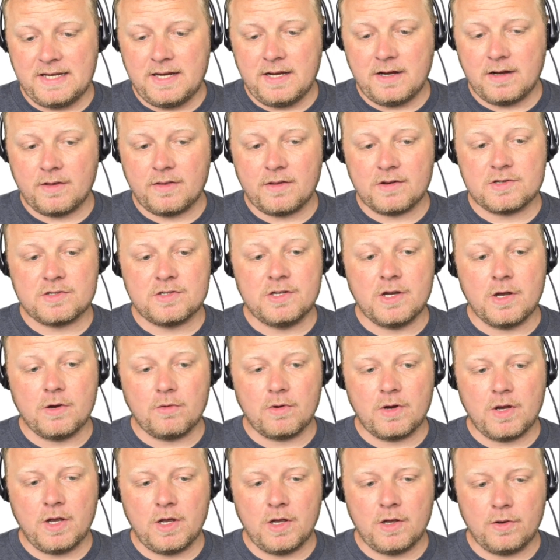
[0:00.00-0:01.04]
here, there's no
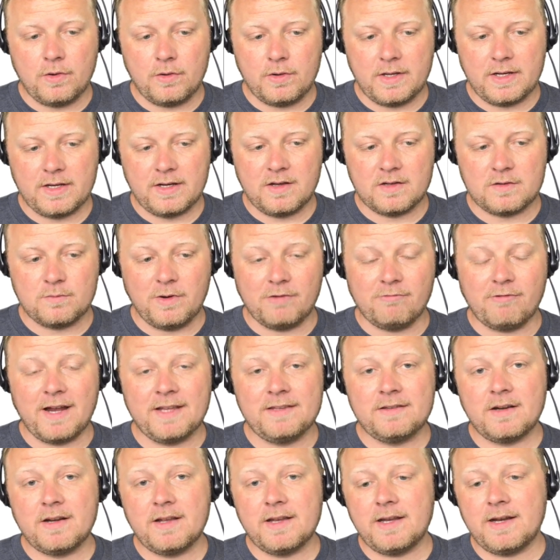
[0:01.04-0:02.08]
code because we
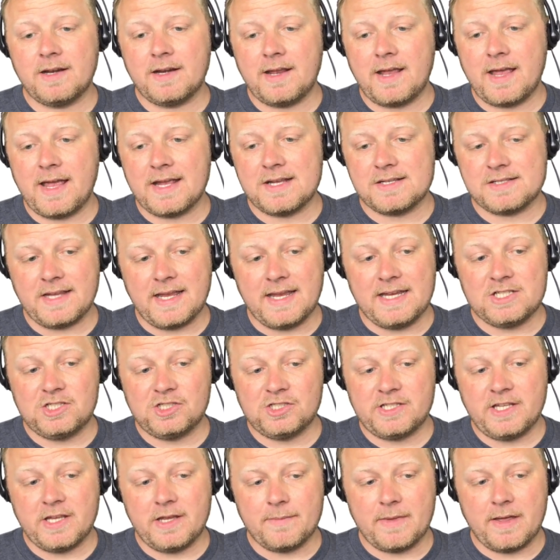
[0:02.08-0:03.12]
rendered it in as
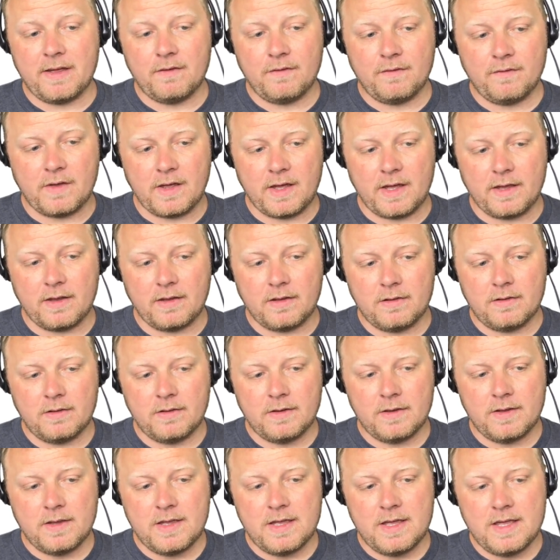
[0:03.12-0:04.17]
HTML file.
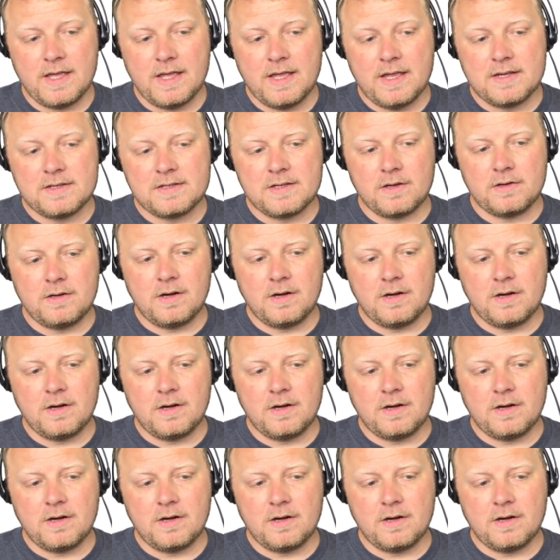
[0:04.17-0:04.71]
So